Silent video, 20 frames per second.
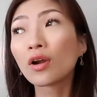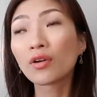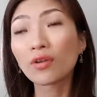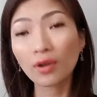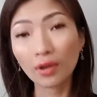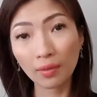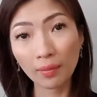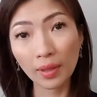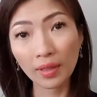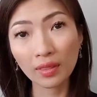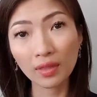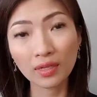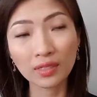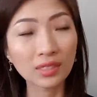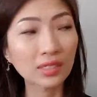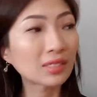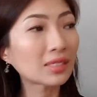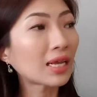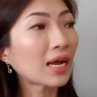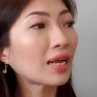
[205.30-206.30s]
recommend this,
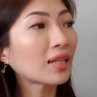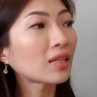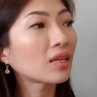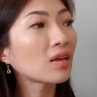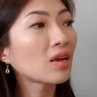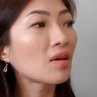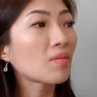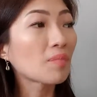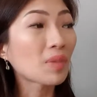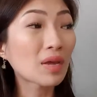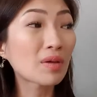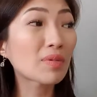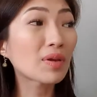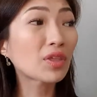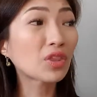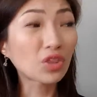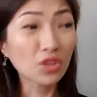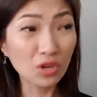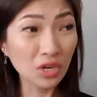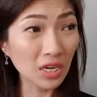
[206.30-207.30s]
is that
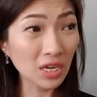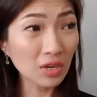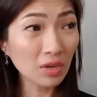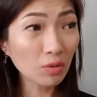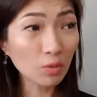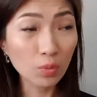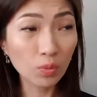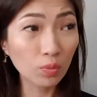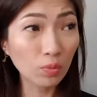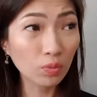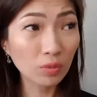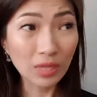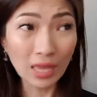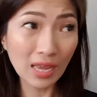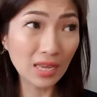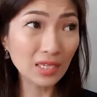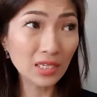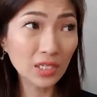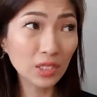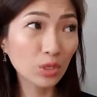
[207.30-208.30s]
maybe 3
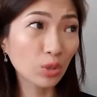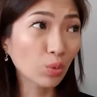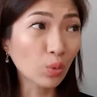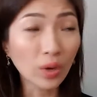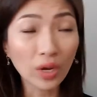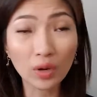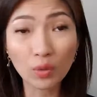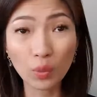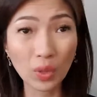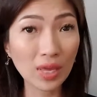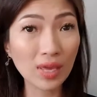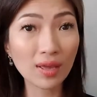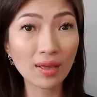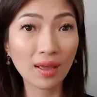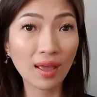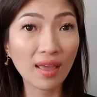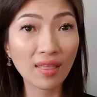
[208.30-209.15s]
days to a week,